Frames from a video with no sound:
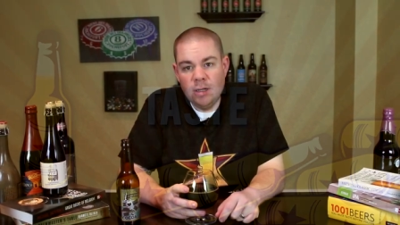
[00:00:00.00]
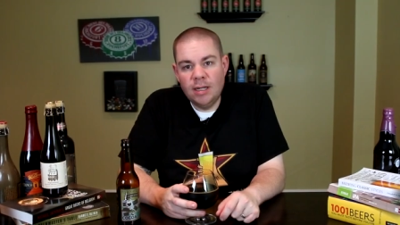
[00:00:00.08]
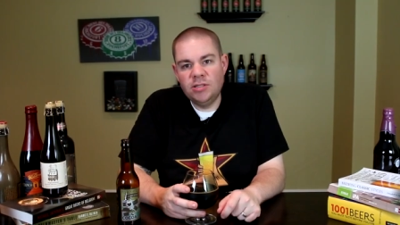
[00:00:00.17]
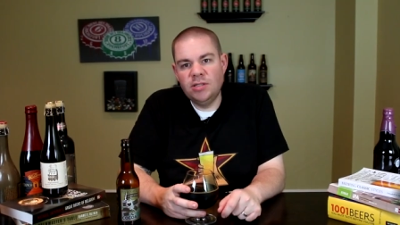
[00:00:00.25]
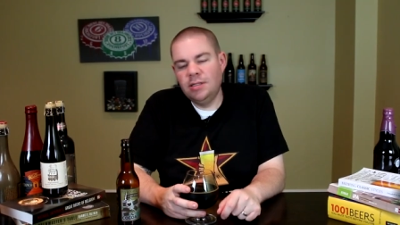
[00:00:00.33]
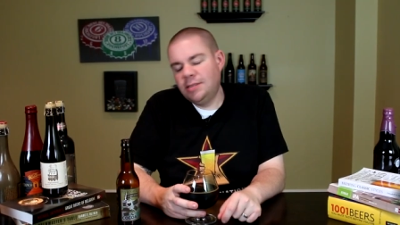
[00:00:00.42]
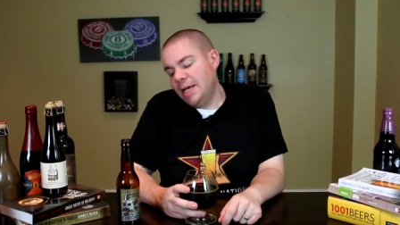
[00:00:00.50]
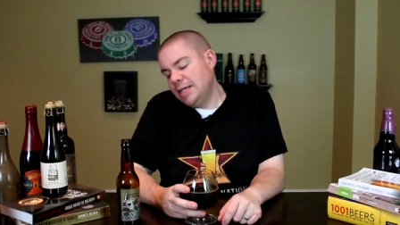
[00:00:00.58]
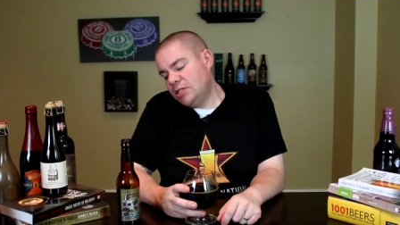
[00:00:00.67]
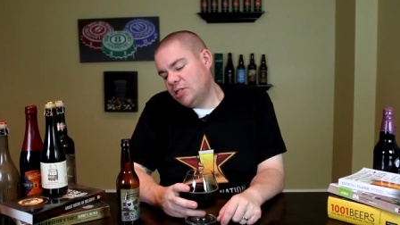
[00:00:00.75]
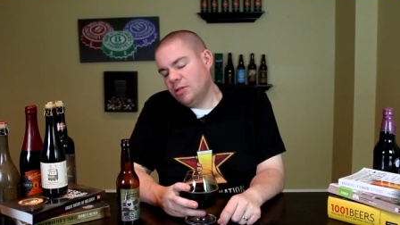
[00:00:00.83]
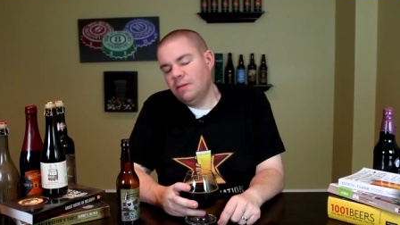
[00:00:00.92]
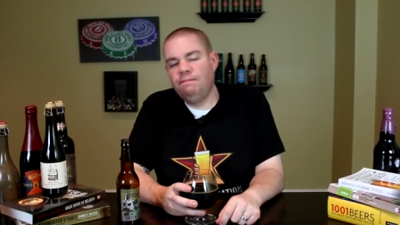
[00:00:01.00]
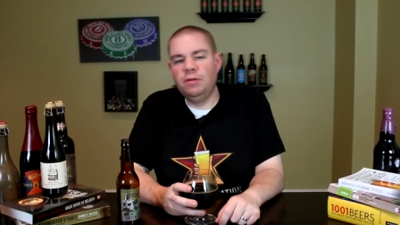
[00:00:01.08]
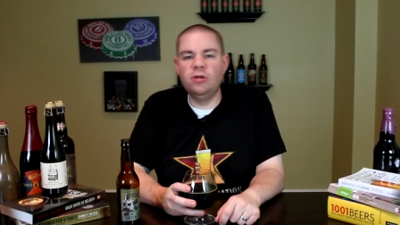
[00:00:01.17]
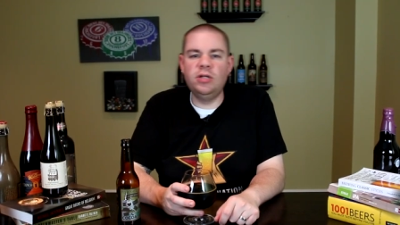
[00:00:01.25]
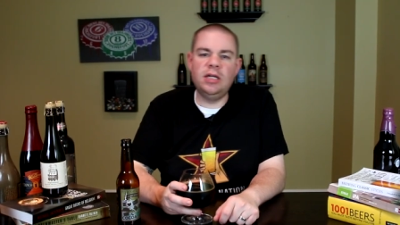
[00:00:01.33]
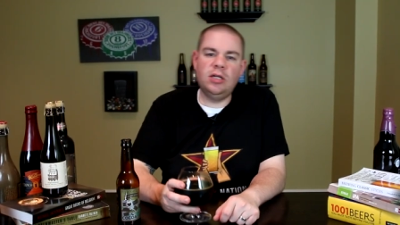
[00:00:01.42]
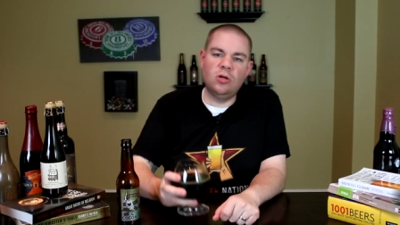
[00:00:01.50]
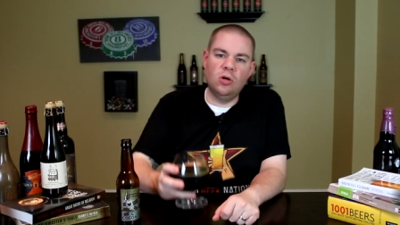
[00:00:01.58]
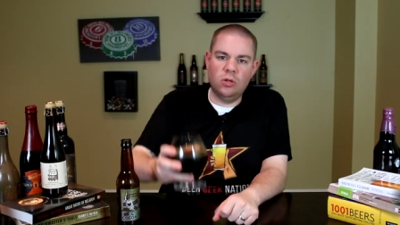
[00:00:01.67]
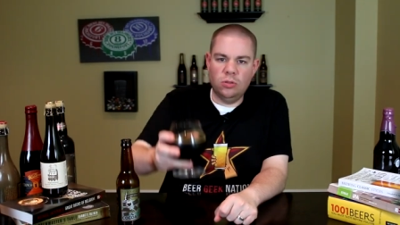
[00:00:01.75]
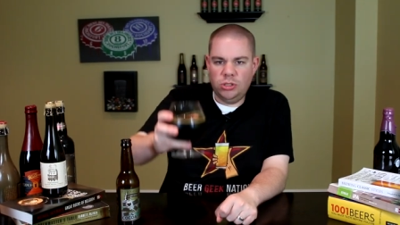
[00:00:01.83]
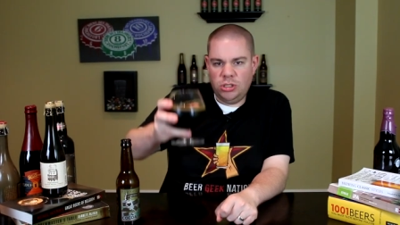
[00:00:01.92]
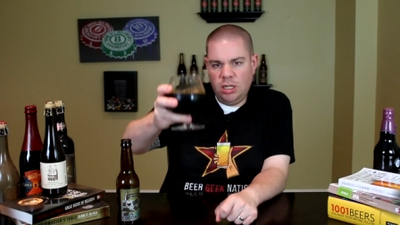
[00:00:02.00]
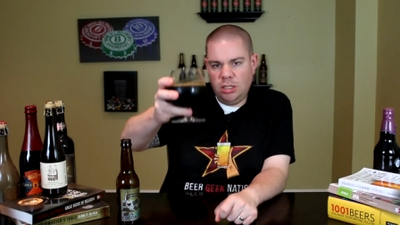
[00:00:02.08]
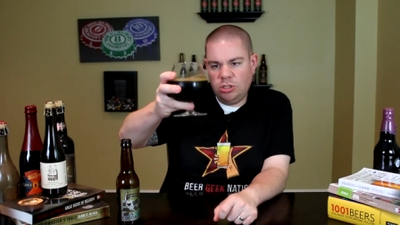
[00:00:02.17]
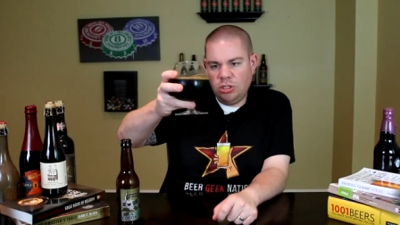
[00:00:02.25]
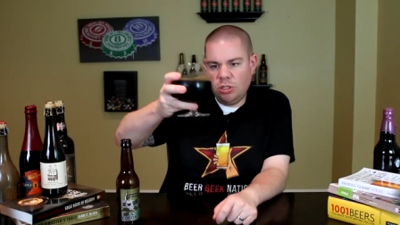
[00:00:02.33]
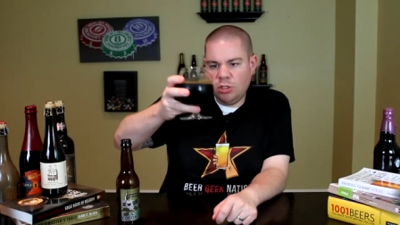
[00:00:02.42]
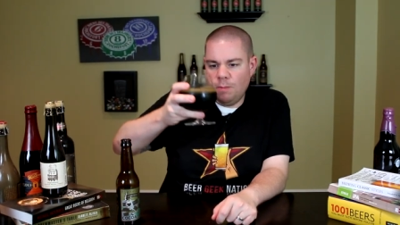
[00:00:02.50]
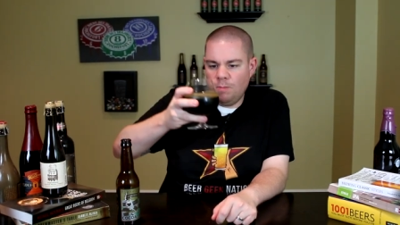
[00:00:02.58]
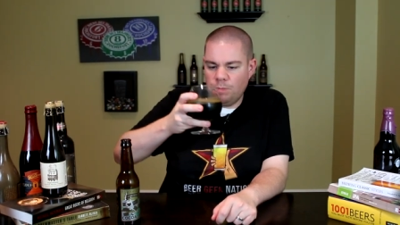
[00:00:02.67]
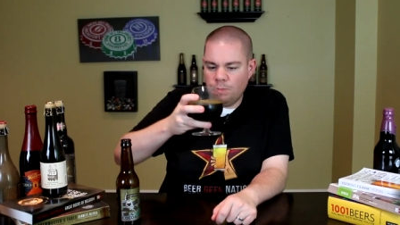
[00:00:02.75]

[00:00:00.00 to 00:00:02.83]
I got something to taste on the Beer Geek Cocoa Shake. Cheers.